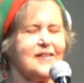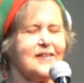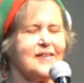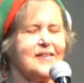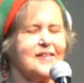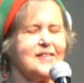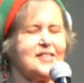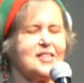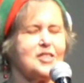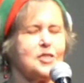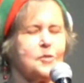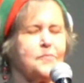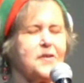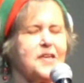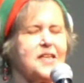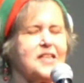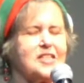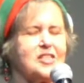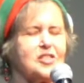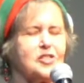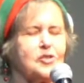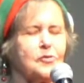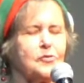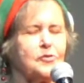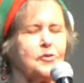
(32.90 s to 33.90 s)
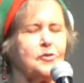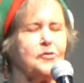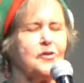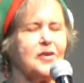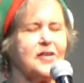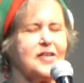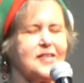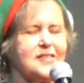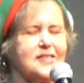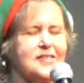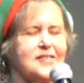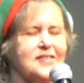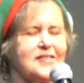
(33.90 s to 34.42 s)
It speaks through
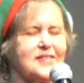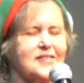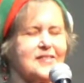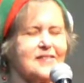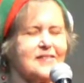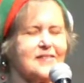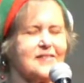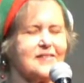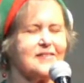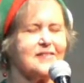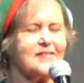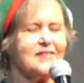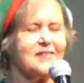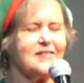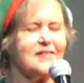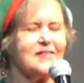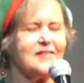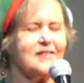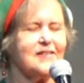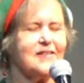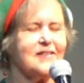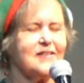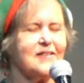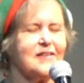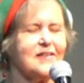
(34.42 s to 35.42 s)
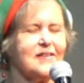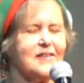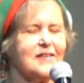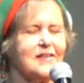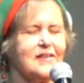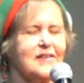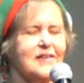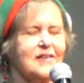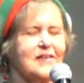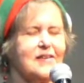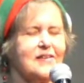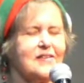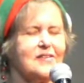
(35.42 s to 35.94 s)
us
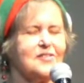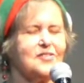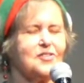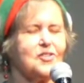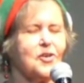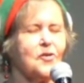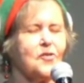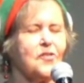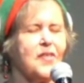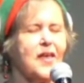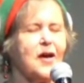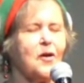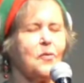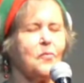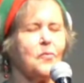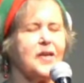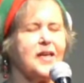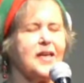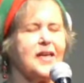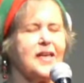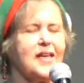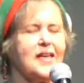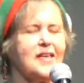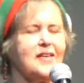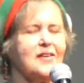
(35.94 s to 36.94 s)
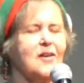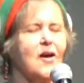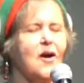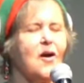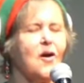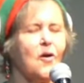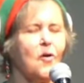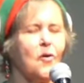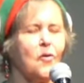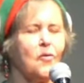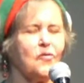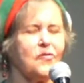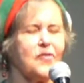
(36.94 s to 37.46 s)
so that we
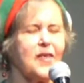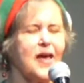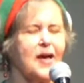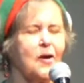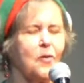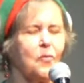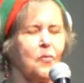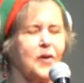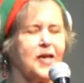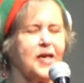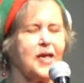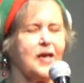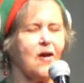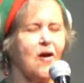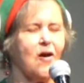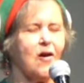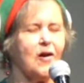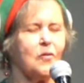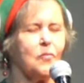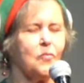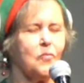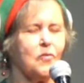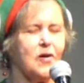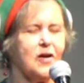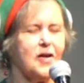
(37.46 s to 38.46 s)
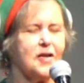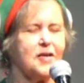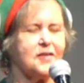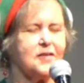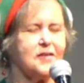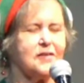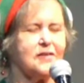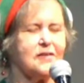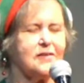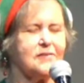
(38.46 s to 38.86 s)
know that we are one.